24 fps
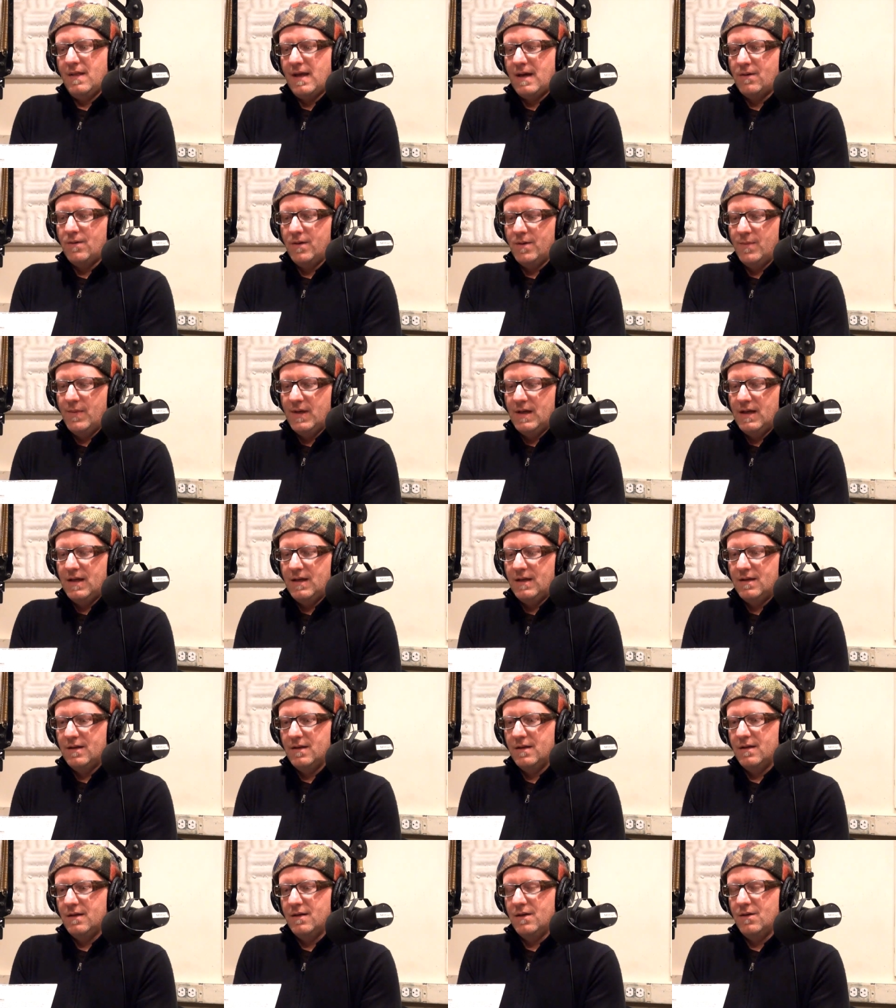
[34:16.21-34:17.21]
that would
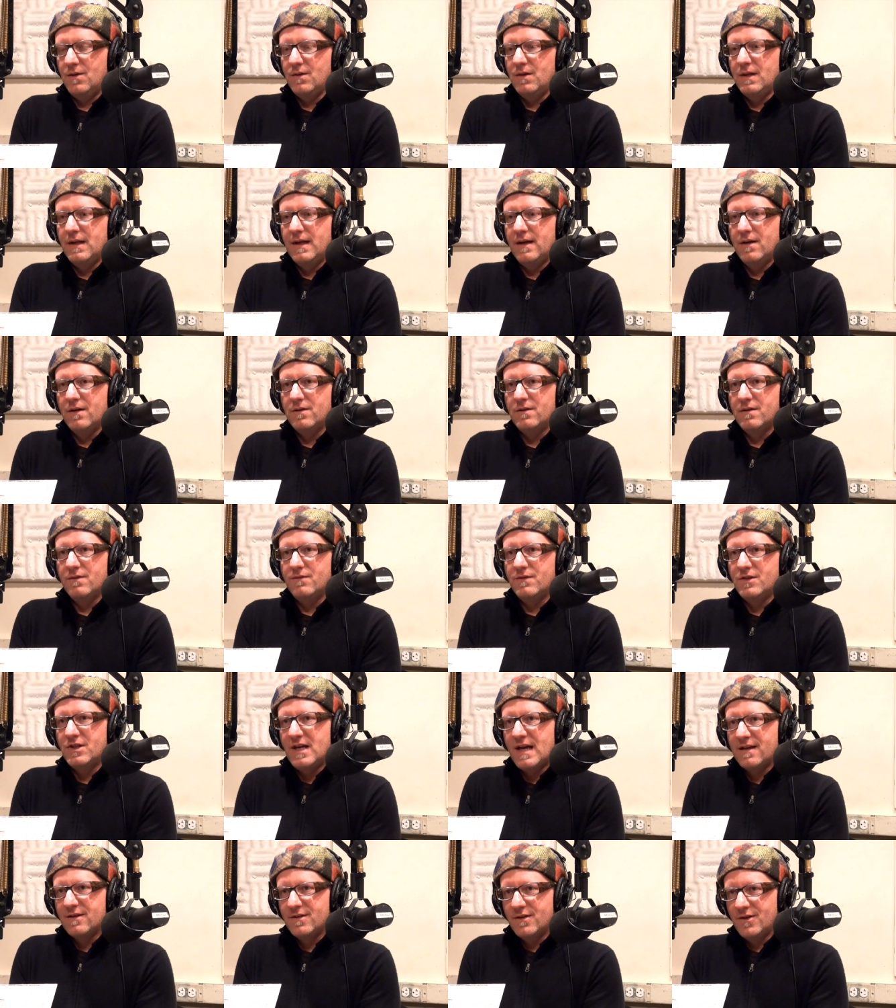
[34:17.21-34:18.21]
be you know layers of
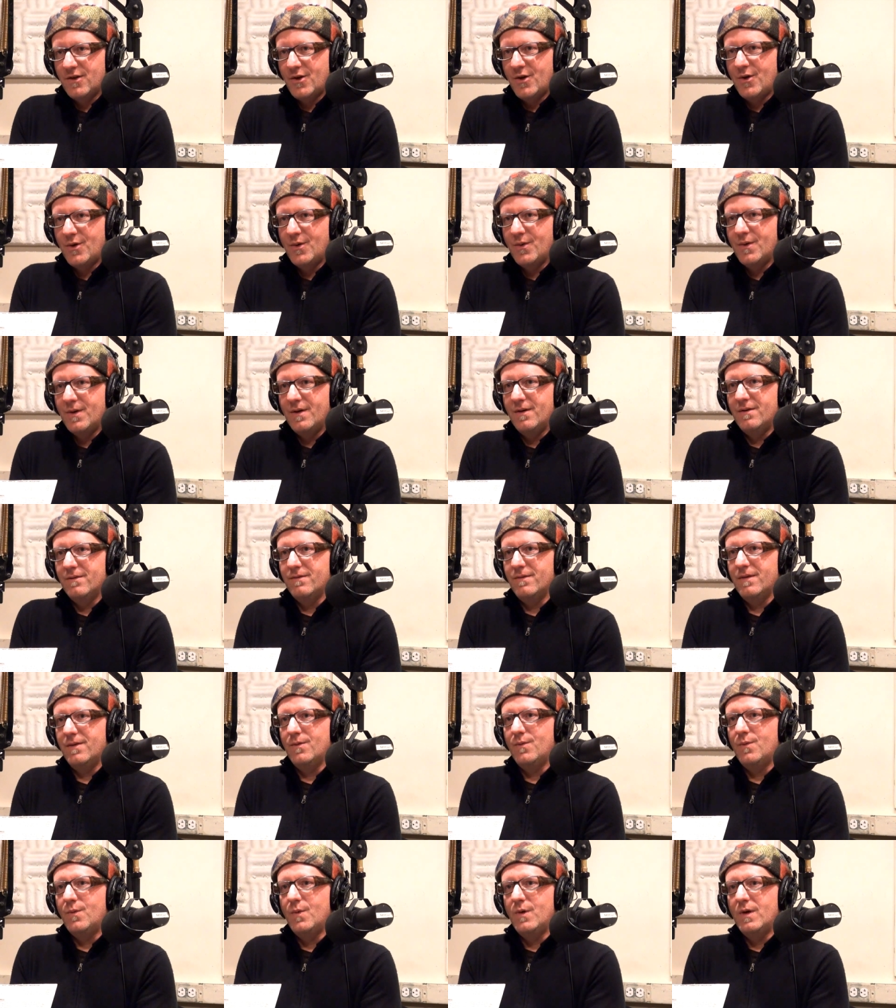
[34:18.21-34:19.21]
gesso
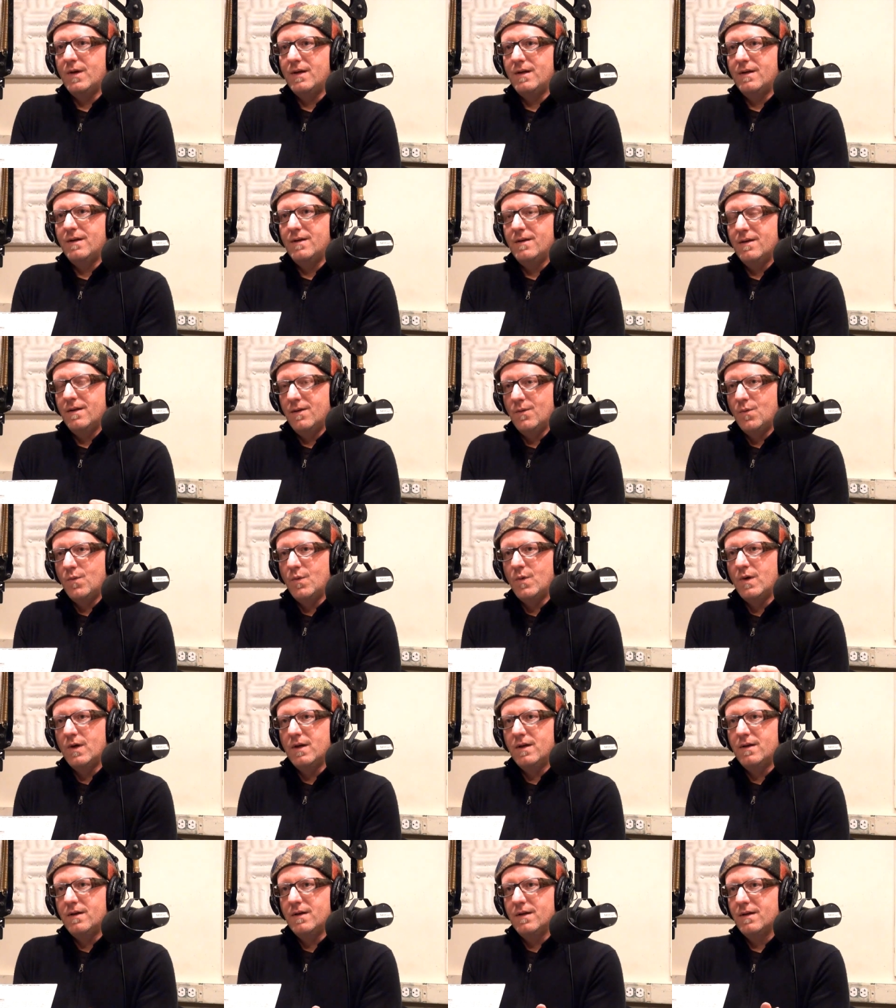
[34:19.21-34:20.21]
over the wood, the
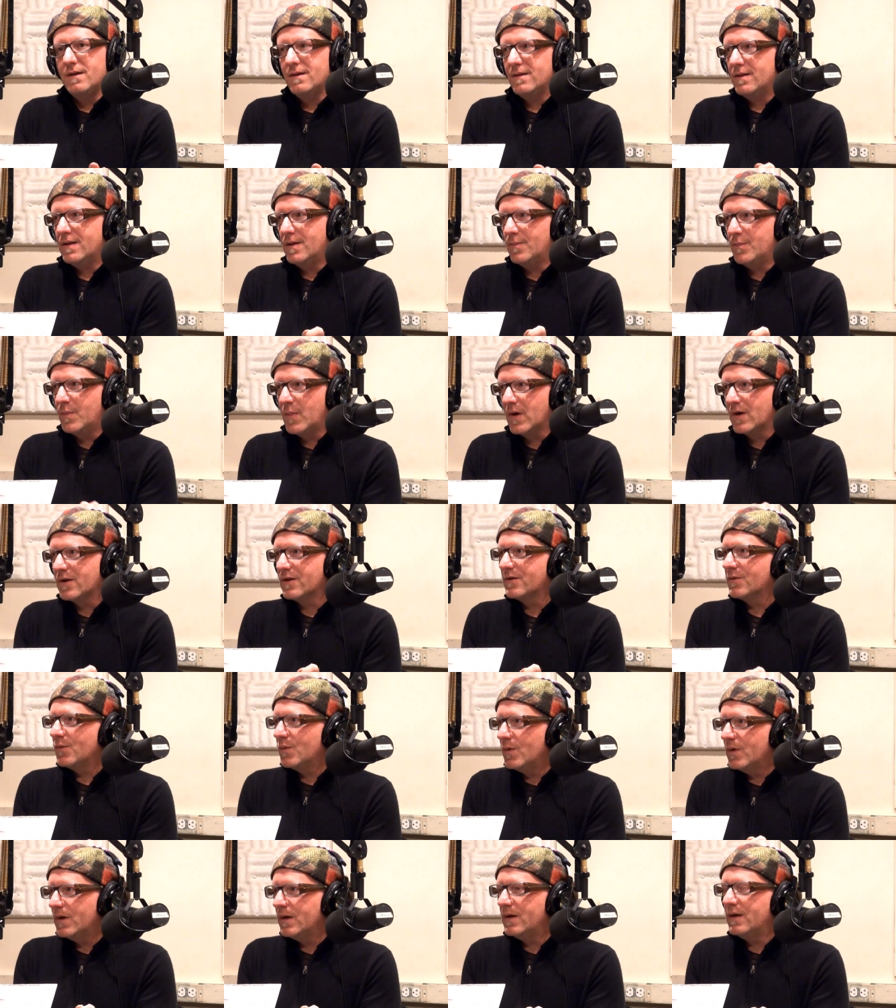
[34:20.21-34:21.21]
wood, the
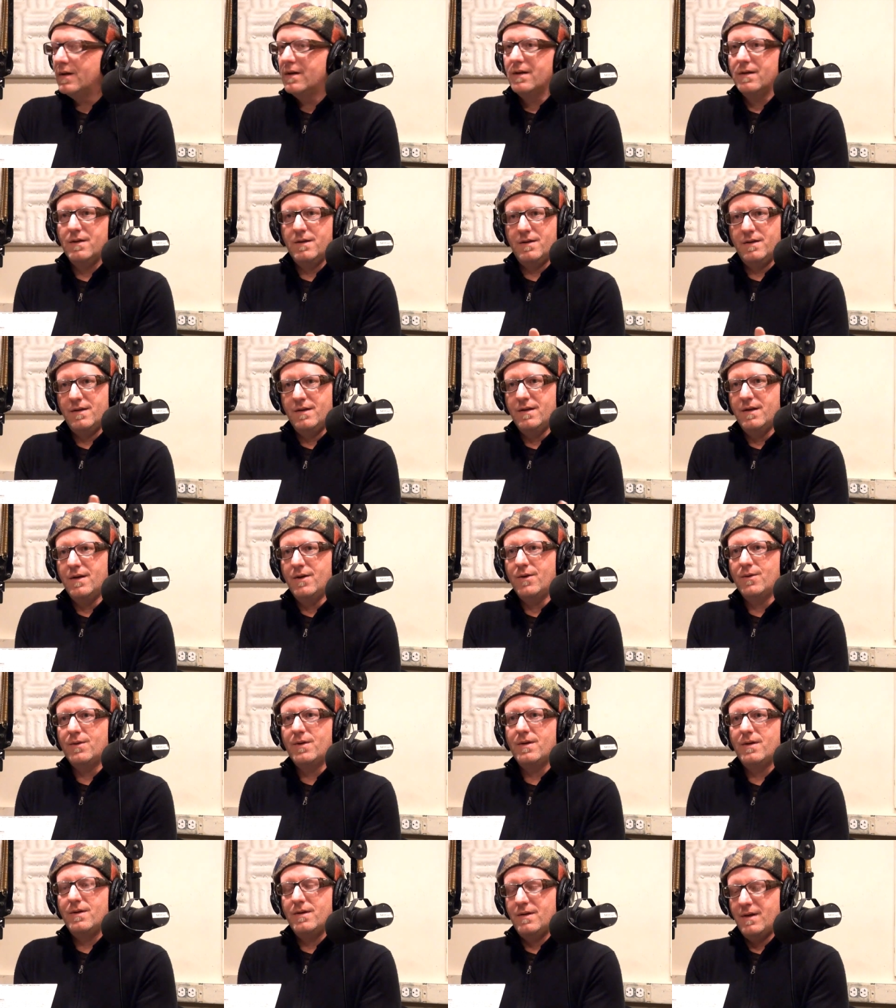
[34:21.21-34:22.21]
birch wood, you
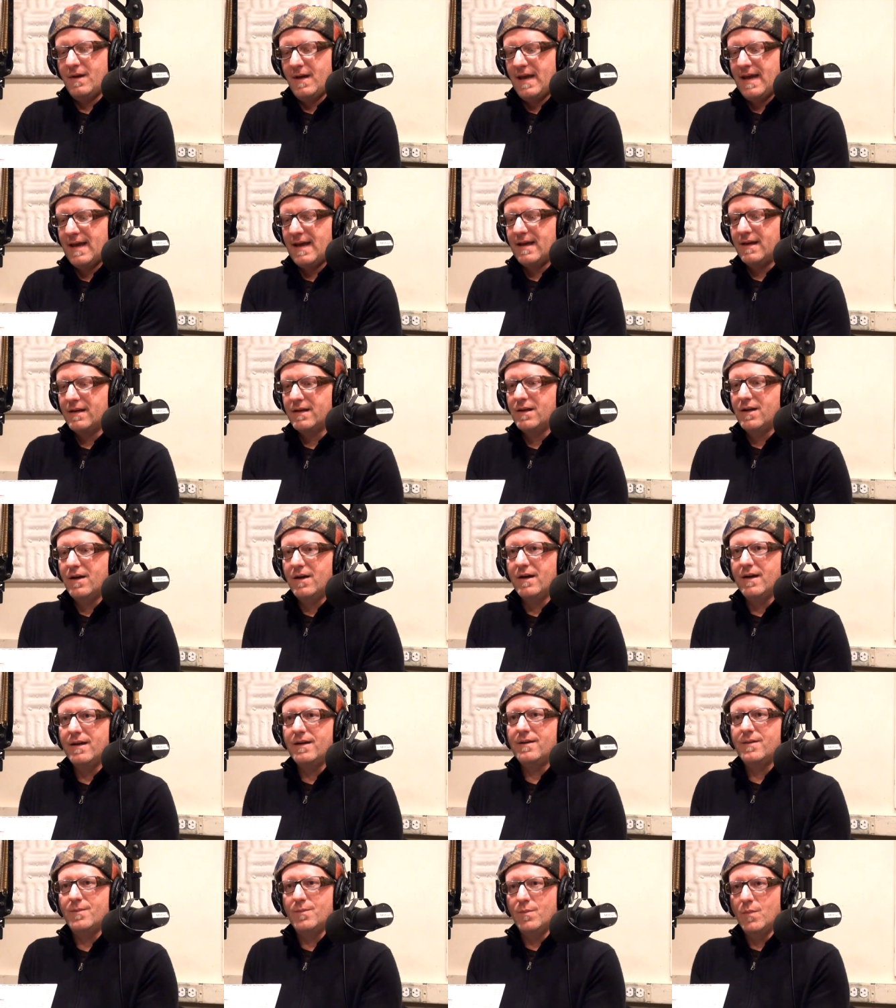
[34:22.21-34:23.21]
know, hand
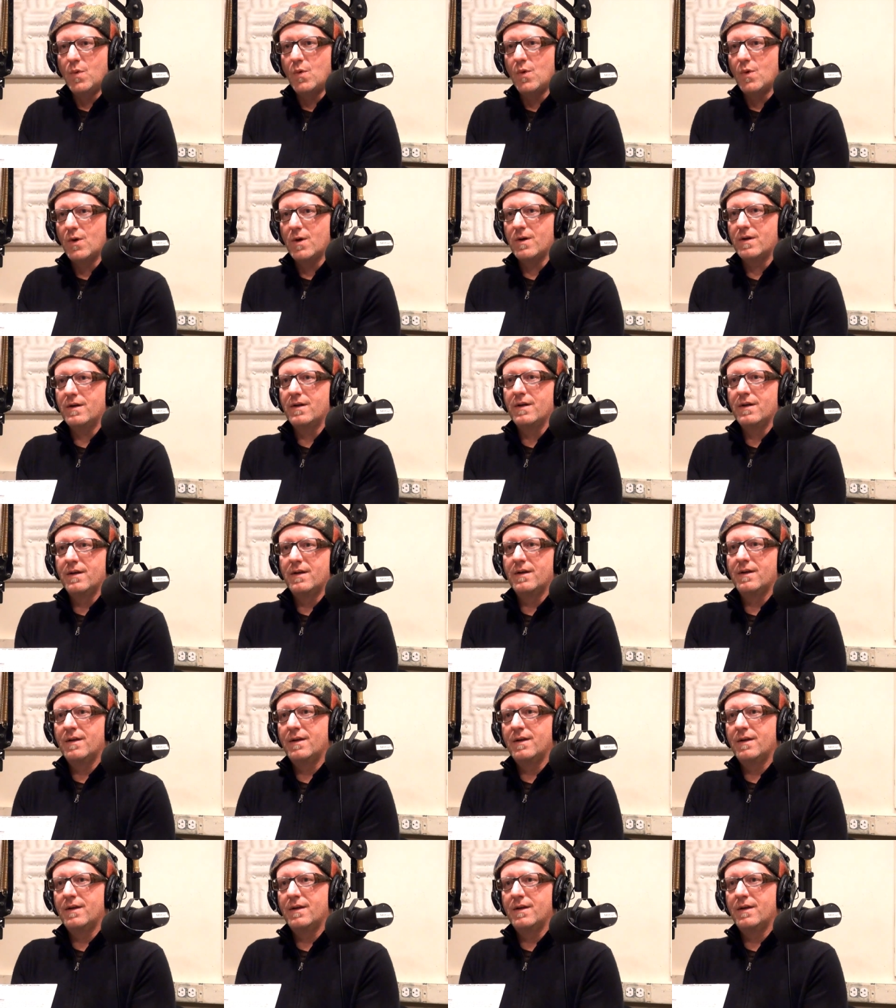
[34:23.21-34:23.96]
cut board,